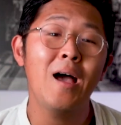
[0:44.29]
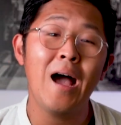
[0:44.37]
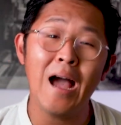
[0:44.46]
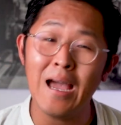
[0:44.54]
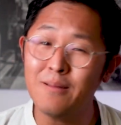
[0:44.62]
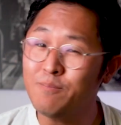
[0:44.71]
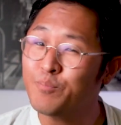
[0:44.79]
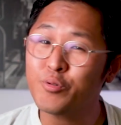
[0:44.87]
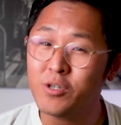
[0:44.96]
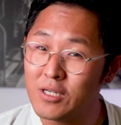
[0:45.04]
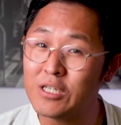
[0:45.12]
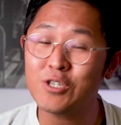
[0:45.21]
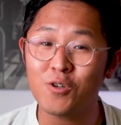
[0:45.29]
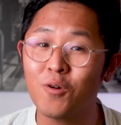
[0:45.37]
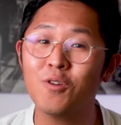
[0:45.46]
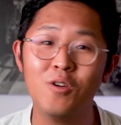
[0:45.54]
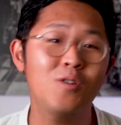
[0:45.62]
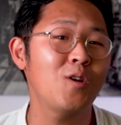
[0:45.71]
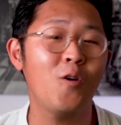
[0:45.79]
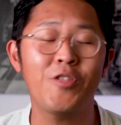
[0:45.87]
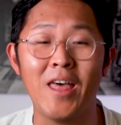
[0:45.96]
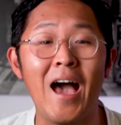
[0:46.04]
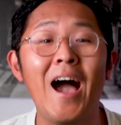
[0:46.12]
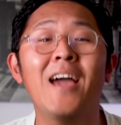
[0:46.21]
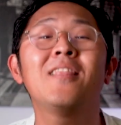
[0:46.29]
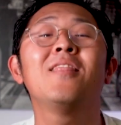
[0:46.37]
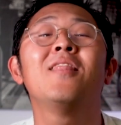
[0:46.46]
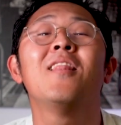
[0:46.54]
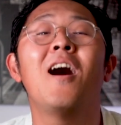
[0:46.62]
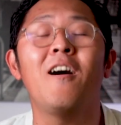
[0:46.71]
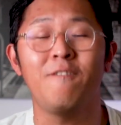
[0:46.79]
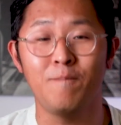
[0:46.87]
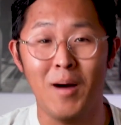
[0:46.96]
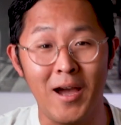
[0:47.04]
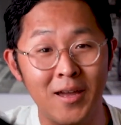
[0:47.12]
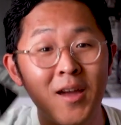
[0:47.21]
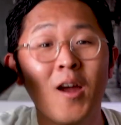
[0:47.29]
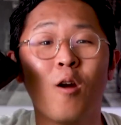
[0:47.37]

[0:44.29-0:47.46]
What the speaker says: I'm pretty sure you know that I love my